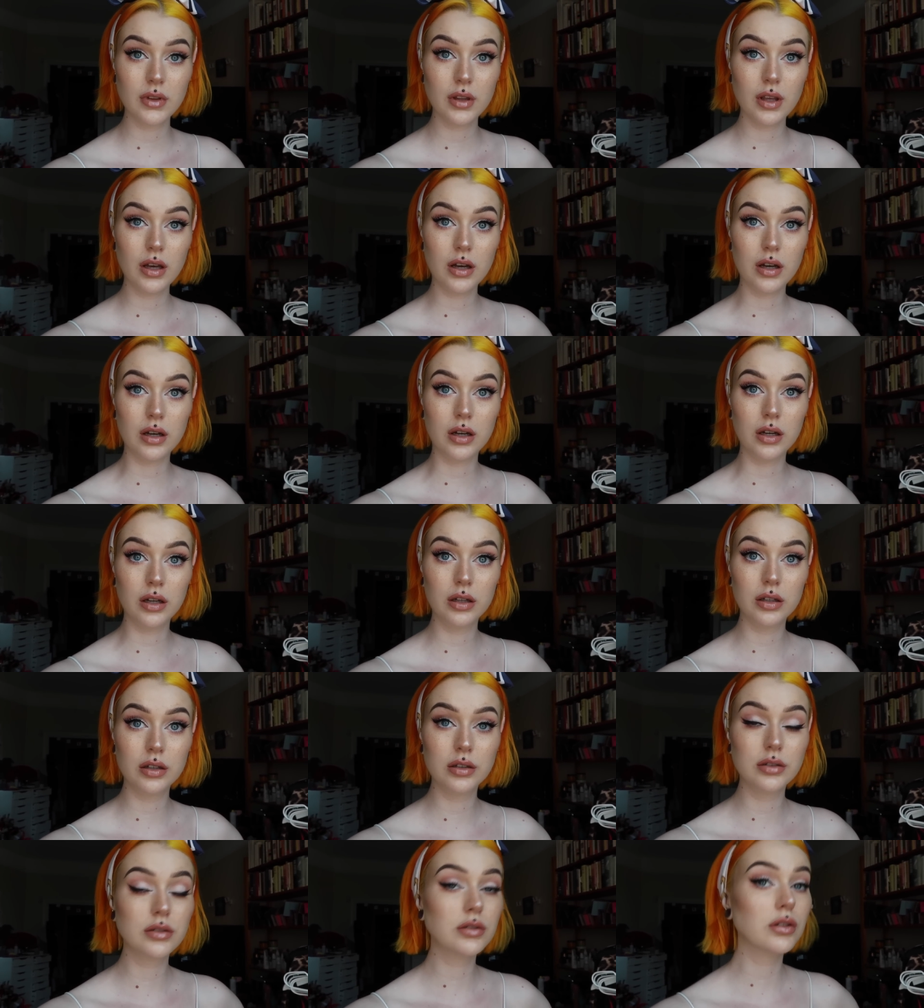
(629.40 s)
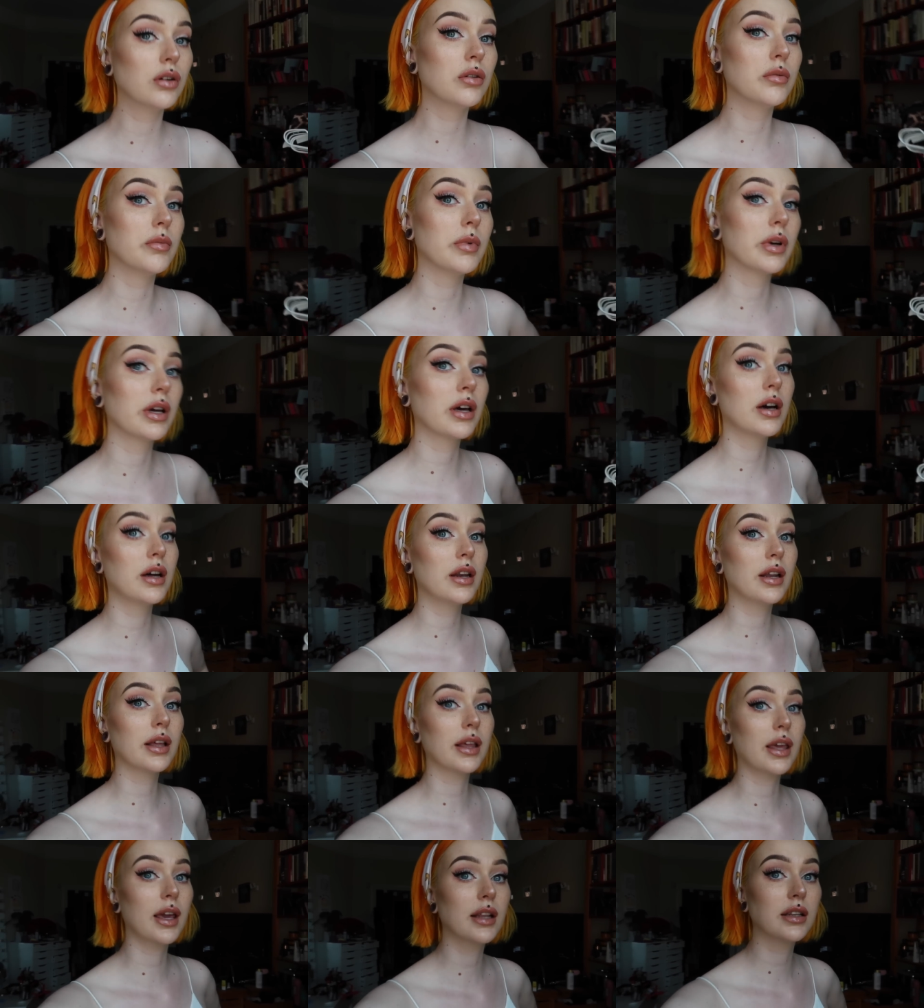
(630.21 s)
Ugh. Oh my
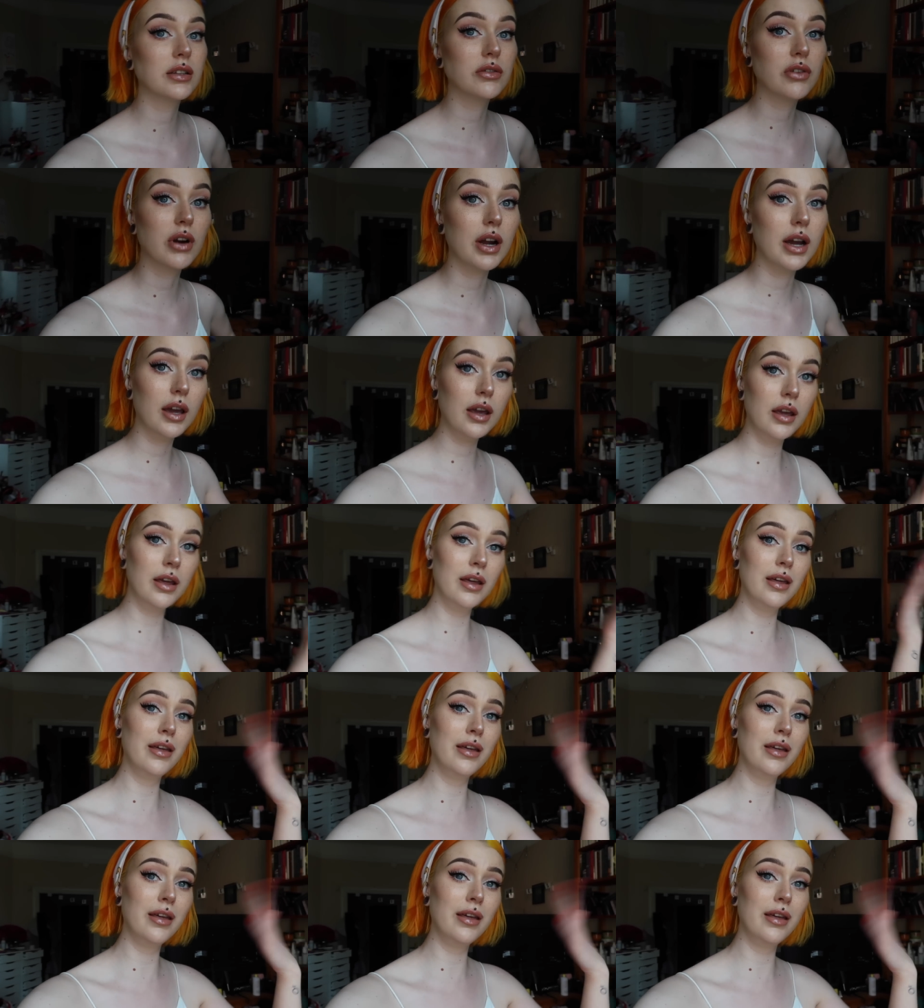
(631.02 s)
god, I can't cry.